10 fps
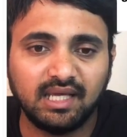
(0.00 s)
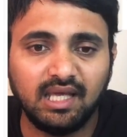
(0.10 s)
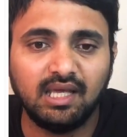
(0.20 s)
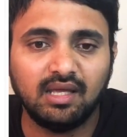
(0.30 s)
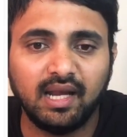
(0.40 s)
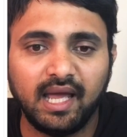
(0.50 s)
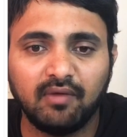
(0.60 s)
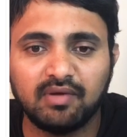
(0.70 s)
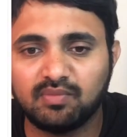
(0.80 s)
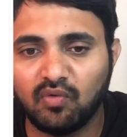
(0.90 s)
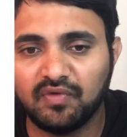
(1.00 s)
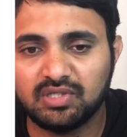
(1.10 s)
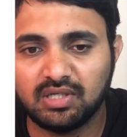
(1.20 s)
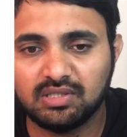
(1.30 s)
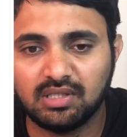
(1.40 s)
E, language
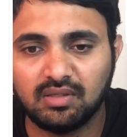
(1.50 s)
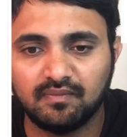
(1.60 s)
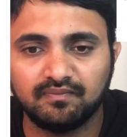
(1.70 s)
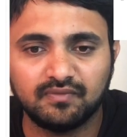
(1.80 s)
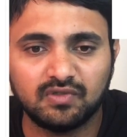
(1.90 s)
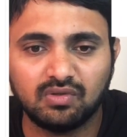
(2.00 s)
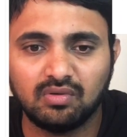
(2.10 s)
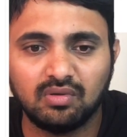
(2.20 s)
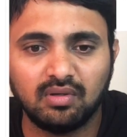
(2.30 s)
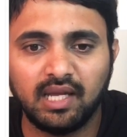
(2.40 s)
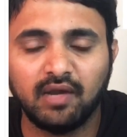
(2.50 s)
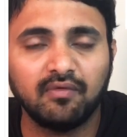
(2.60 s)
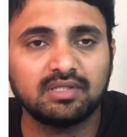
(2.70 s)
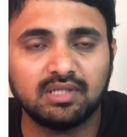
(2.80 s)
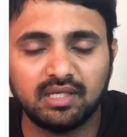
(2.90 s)
proficiency. So
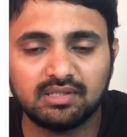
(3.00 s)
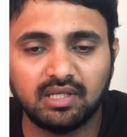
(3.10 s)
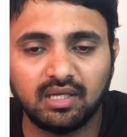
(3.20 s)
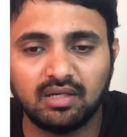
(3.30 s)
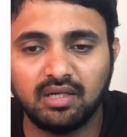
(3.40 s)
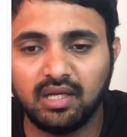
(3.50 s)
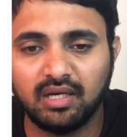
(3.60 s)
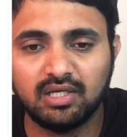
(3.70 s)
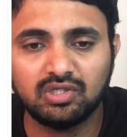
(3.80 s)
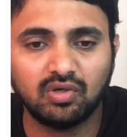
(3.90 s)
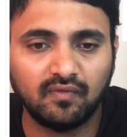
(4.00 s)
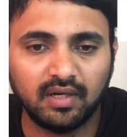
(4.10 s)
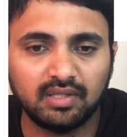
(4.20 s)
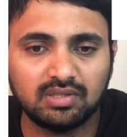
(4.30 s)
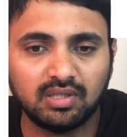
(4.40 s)
language test taken in English or
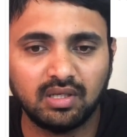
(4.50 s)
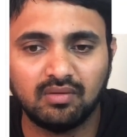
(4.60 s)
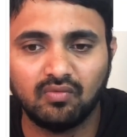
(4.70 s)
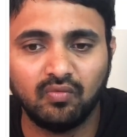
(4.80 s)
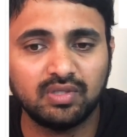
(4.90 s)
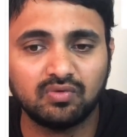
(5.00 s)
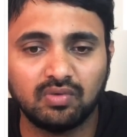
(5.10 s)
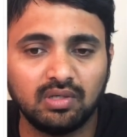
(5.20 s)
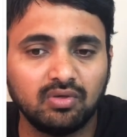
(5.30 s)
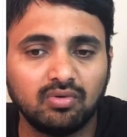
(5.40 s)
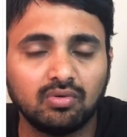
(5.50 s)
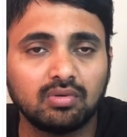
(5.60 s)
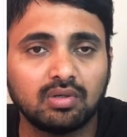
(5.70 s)
French, and which one you took,